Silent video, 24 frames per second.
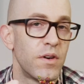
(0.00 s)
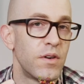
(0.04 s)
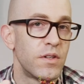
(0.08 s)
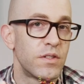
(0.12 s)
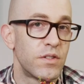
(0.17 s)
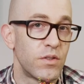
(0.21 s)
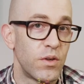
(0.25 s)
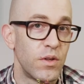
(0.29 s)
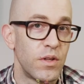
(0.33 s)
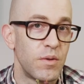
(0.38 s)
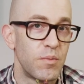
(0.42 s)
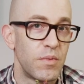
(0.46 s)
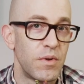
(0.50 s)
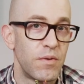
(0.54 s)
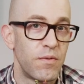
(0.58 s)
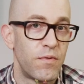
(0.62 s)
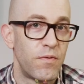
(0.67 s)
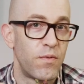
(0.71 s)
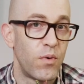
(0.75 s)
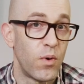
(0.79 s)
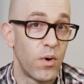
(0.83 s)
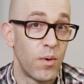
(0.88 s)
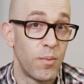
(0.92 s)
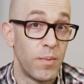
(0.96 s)
it's only been
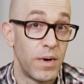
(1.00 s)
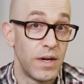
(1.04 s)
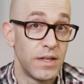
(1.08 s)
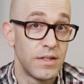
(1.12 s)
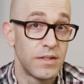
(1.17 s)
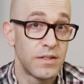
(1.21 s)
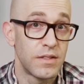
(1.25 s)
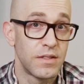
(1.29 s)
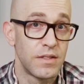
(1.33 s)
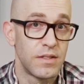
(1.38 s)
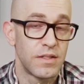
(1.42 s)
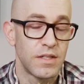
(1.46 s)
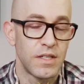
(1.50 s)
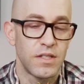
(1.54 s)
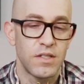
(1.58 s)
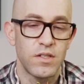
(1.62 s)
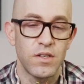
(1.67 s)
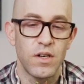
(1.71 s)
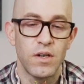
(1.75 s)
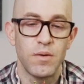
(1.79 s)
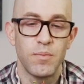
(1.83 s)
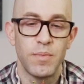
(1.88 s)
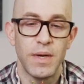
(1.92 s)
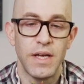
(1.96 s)
4 months since I
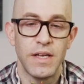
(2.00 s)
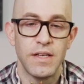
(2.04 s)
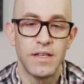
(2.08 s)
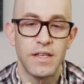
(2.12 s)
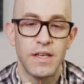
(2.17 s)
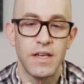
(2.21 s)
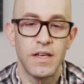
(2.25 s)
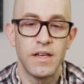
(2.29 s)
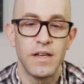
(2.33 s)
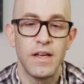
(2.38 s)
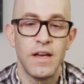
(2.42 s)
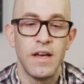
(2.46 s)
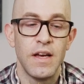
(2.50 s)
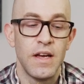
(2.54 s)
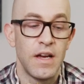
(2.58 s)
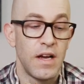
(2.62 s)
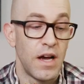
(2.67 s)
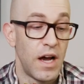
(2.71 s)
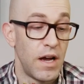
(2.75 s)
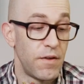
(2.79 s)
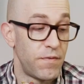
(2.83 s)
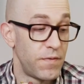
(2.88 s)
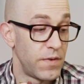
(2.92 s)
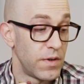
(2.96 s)
started painting it,
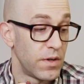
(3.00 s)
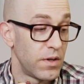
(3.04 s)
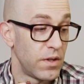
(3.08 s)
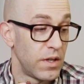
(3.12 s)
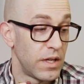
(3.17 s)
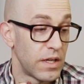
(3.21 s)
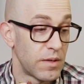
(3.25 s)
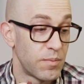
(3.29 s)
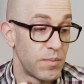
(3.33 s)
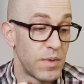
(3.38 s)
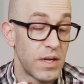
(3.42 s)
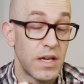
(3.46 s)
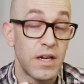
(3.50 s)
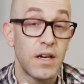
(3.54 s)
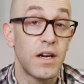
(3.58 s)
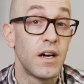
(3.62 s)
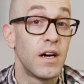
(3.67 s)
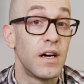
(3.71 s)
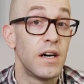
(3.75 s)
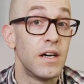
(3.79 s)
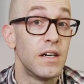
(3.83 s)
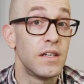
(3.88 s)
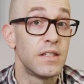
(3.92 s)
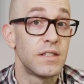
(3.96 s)
I feel like
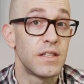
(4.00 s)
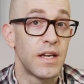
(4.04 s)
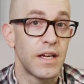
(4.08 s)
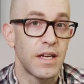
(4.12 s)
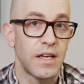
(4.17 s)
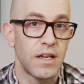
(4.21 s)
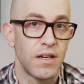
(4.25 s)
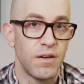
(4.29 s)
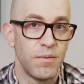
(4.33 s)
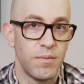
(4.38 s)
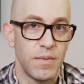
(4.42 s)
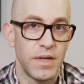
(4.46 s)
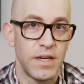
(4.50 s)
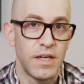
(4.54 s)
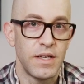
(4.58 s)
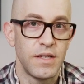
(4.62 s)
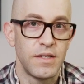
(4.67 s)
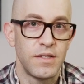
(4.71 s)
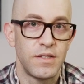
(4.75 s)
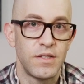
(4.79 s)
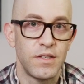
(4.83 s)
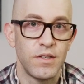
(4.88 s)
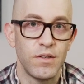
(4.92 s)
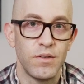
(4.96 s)
because I
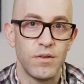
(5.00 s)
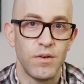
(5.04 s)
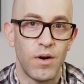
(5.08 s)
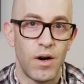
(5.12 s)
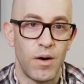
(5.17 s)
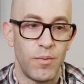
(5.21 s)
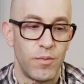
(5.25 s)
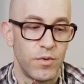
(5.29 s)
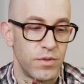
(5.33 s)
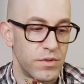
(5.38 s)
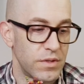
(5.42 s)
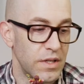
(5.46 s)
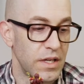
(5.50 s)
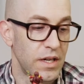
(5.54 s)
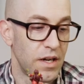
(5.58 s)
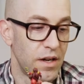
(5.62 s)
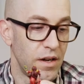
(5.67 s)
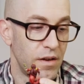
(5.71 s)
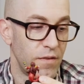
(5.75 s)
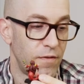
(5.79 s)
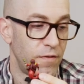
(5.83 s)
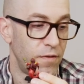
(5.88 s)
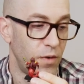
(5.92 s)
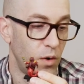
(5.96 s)
committed to almost like
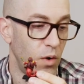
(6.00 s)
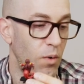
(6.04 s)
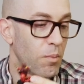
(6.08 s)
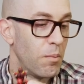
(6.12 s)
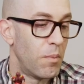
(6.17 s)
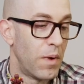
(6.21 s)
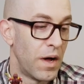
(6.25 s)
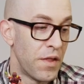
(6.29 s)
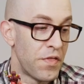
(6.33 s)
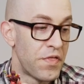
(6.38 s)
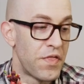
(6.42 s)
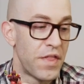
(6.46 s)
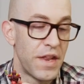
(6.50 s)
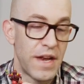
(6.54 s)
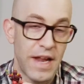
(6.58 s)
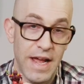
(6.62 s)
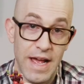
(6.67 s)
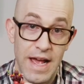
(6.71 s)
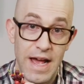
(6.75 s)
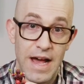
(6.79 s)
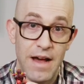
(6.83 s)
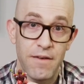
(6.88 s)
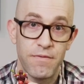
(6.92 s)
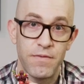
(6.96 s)
a full month and a
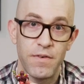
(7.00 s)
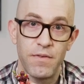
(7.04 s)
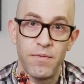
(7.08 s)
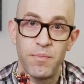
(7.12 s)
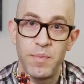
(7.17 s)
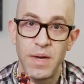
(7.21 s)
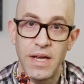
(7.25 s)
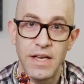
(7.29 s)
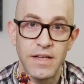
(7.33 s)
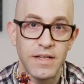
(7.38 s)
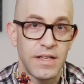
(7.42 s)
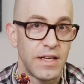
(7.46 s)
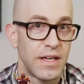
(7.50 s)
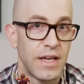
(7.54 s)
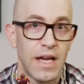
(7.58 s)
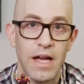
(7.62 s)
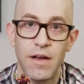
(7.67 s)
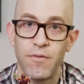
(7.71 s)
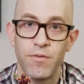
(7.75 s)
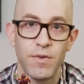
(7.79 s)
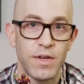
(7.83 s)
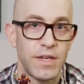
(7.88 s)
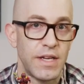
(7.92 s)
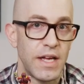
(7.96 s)
half of painting
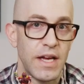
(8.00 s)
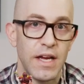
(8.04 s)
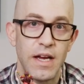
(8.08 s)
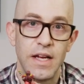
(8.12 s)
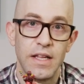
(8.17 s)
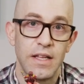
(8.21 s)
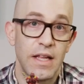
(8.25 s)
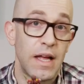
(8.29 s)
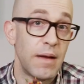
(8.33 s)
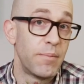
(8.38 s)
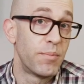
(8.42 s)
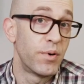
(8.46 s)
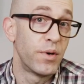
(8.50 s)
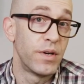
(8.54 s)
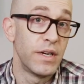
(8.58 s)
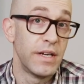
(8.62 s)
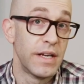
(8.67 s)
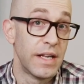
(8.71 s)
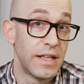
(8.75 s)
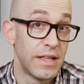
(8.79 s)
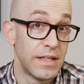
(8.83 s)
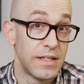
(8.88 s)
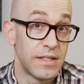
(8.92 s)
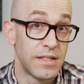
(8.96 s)
every day, I put in
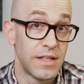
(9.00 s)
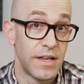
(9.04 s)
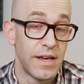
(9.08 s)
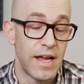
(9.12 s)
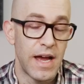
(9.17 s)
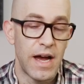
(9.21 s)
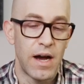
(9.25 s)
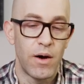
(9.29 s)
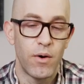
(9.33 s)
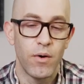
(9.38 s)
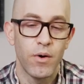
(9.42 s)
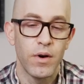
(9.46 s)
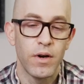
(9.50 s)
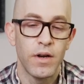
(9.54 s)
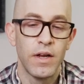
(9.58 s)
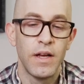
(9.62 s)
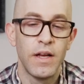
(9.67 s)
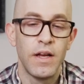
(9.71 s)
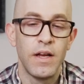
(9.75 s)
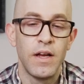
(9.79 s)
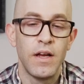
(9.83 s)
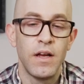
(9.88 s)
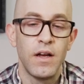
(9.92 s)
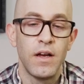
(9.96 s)
at least an hour,
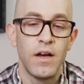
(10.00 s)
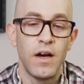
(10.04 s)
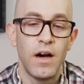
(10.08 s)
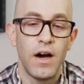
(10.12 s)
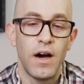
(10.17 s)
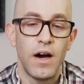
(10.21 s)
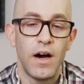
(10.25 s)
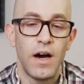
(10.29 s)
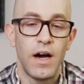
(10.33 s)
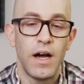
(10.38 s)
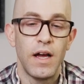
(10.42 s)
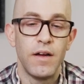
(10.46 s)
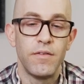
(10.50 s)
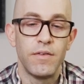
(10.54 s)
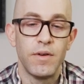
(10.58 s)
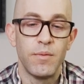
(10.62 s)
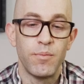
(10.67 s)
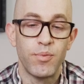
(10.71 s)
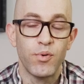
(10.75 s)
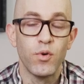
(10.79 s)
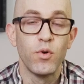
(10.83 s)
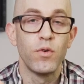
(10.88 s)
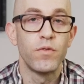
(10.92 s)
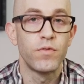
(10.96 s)
I've
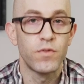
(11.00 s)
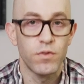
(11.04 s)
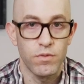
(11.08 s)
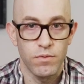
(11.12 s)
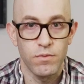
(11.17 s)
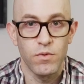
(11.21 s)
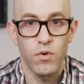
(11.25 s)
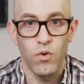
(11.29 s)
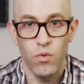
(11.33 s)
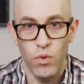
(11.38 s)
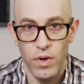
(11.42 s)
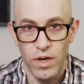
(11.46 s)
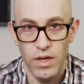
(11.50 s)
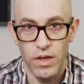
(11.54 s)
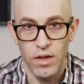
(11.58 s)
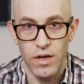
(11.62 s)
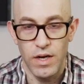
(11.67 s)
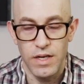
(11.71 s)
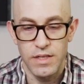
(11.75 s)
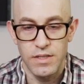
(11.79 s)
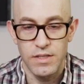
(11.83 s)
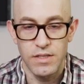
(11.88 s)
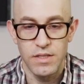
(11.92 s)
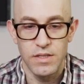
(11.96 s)
improved quite a
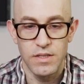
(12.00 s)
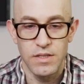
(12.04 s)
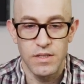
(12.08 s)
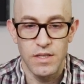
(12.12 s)
lot since